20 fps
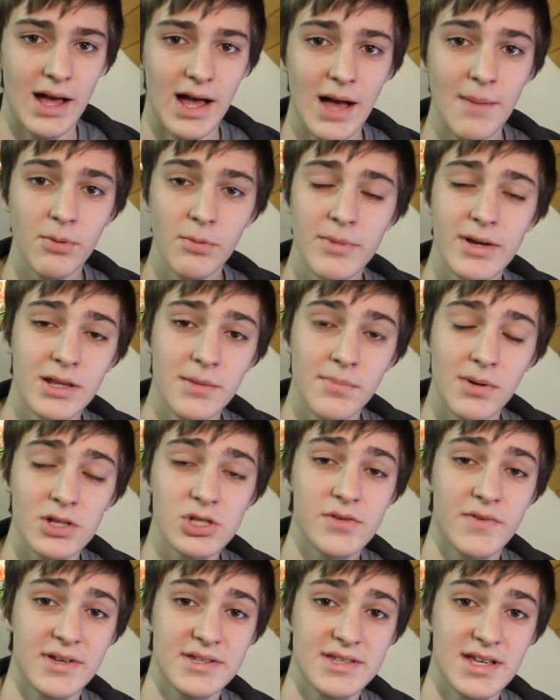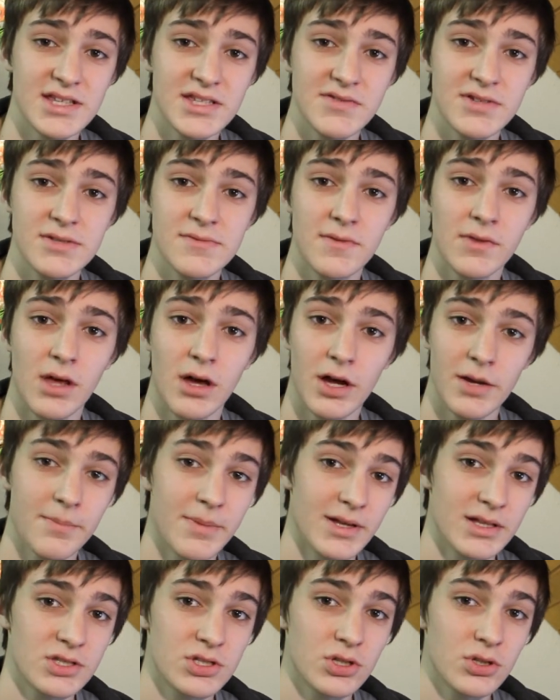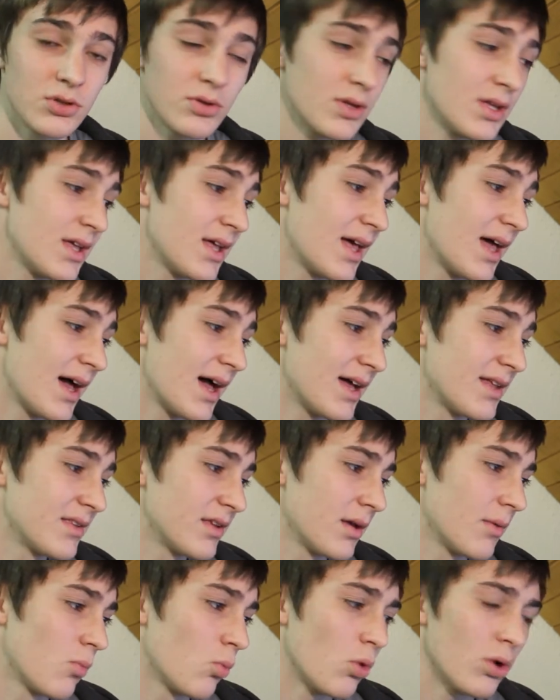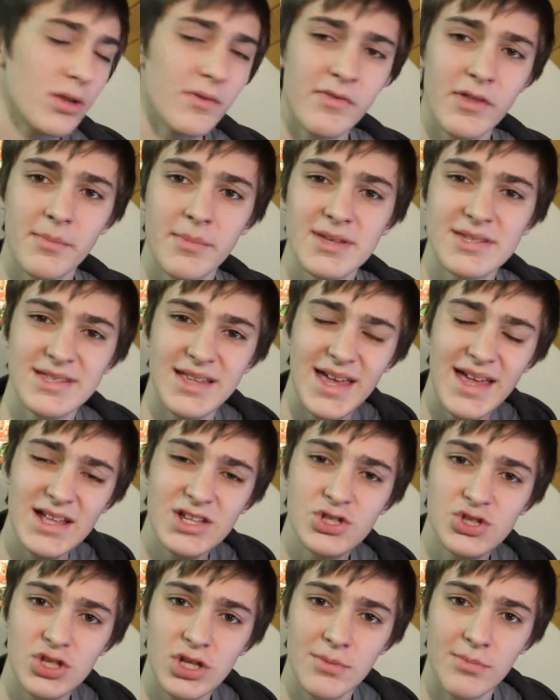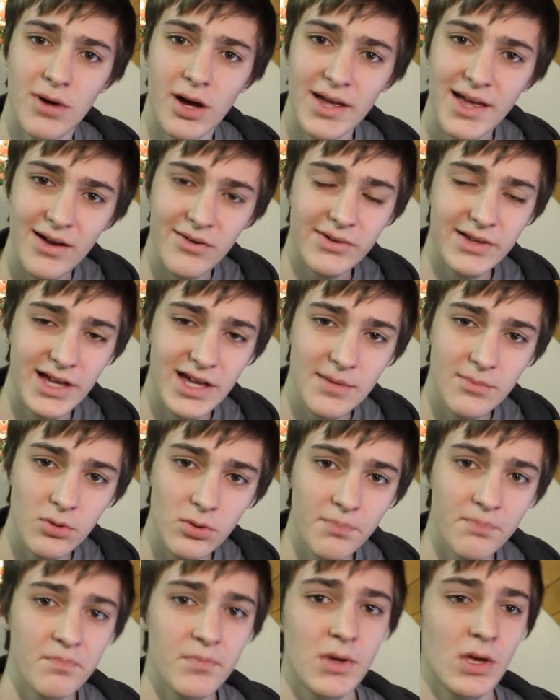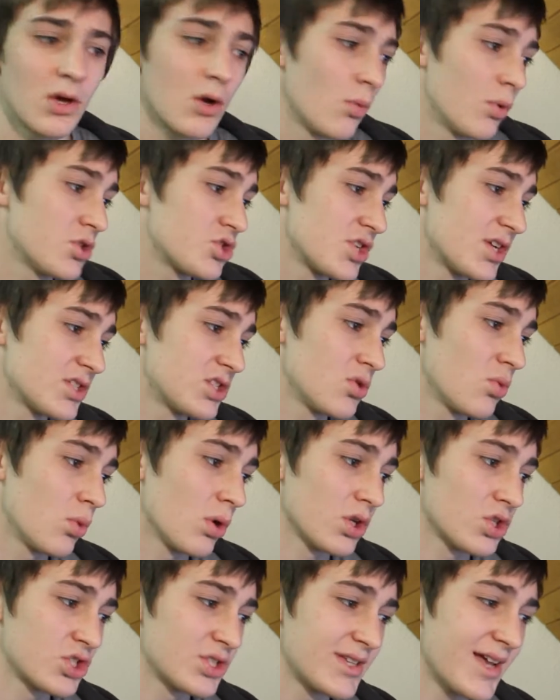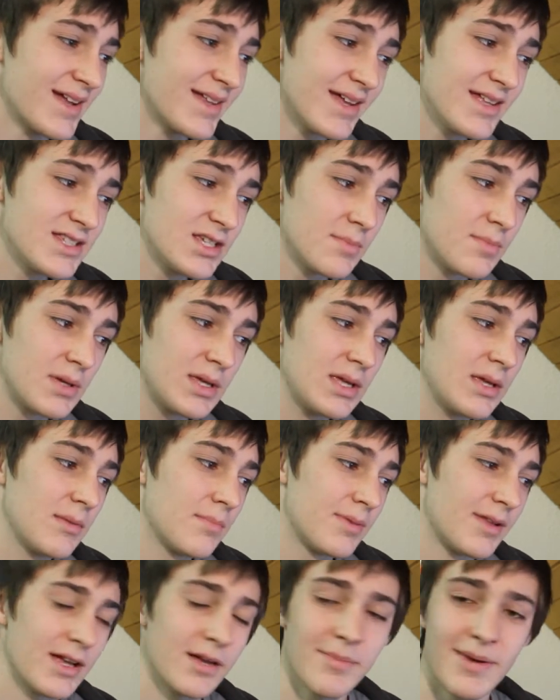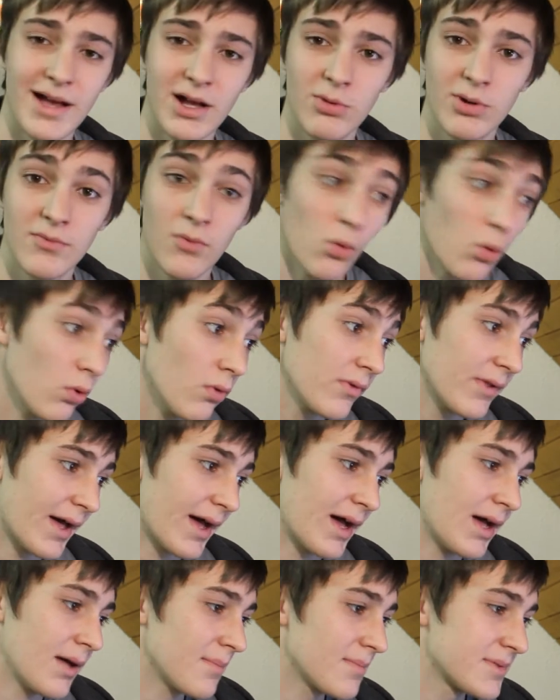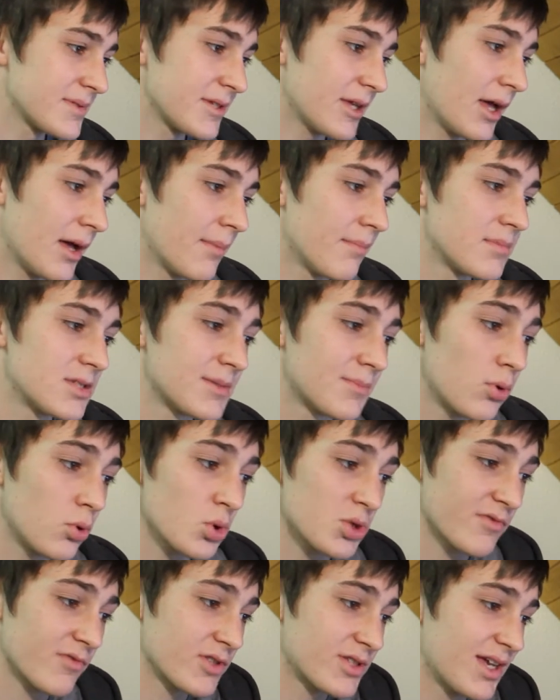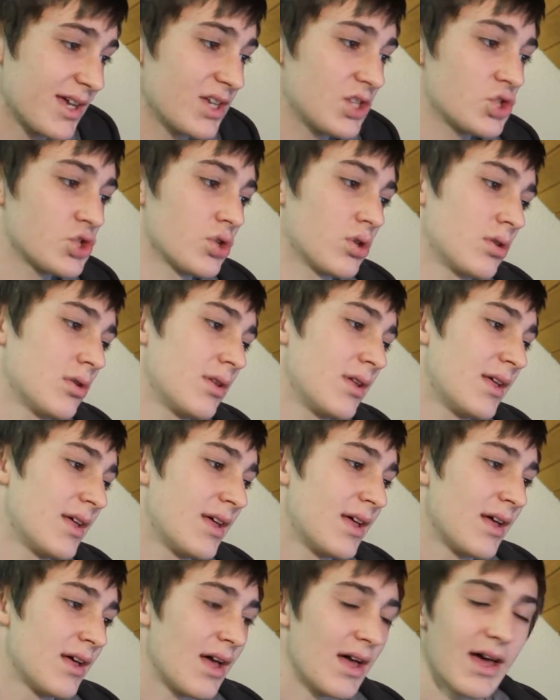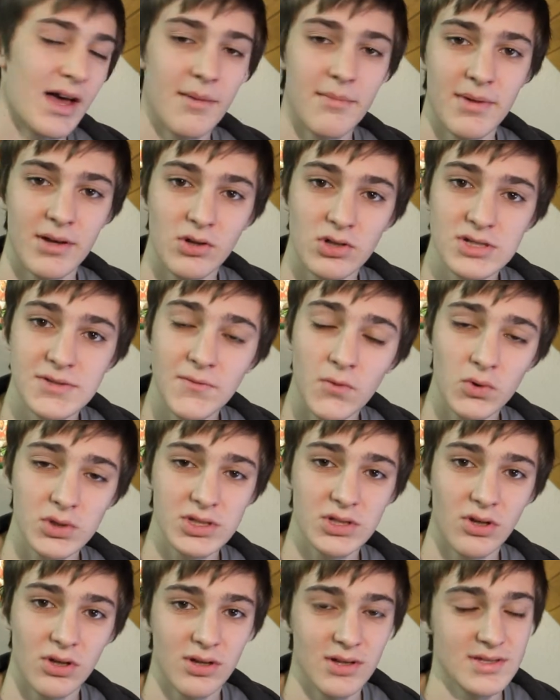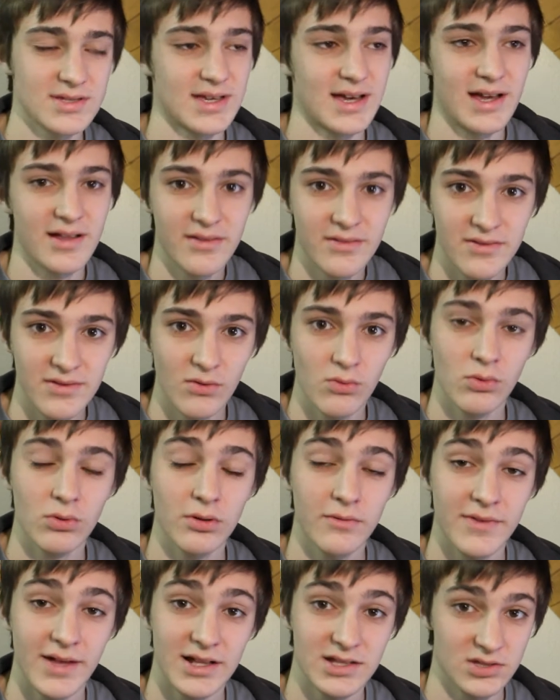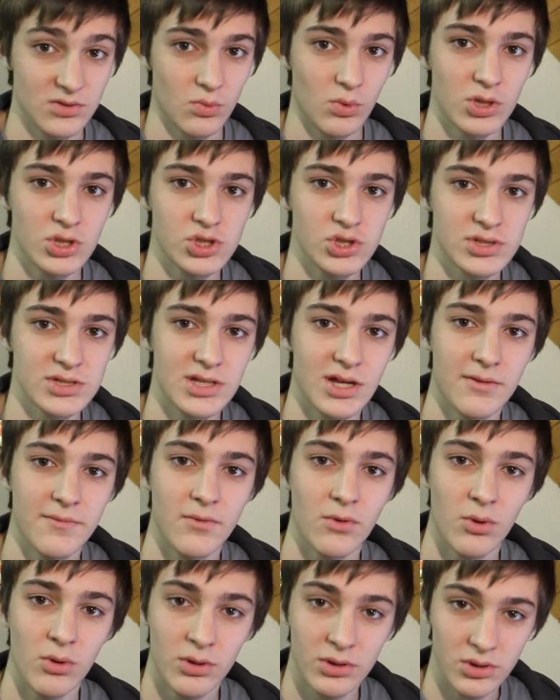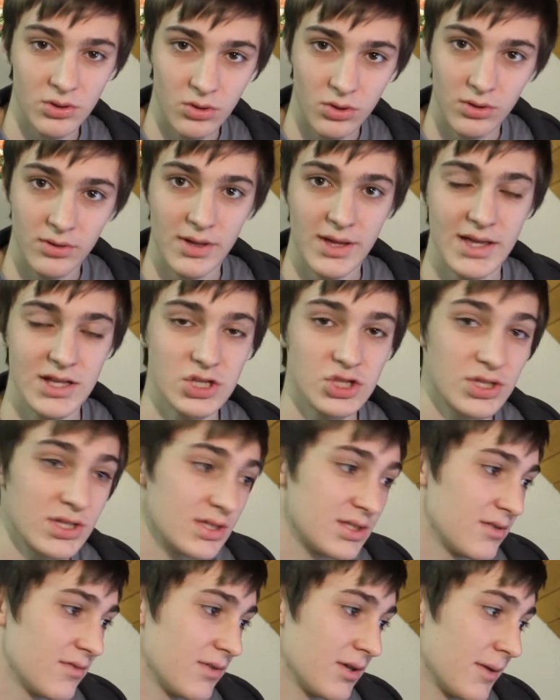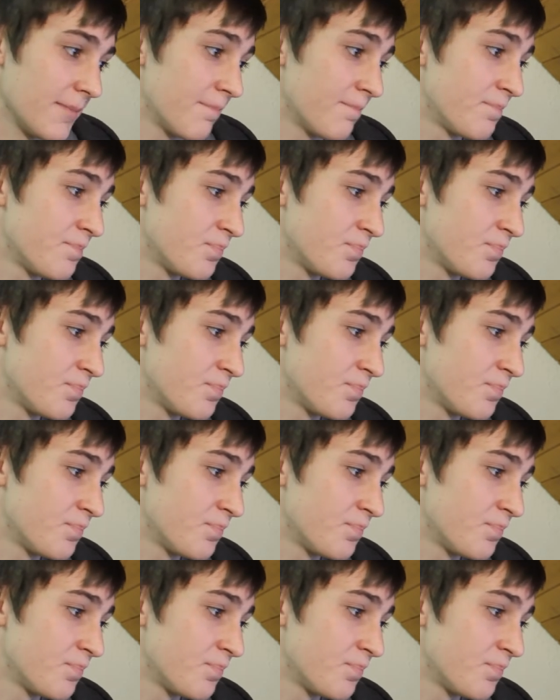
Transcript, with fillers: Apple made a bunch of accessories for the iPad 2, and um, one of them is an HDMI out cable, which lets you watch 1080p playback with all the apps, um, support rotation, um, it costs $40 and all of that to watch your stuff on your HD TV.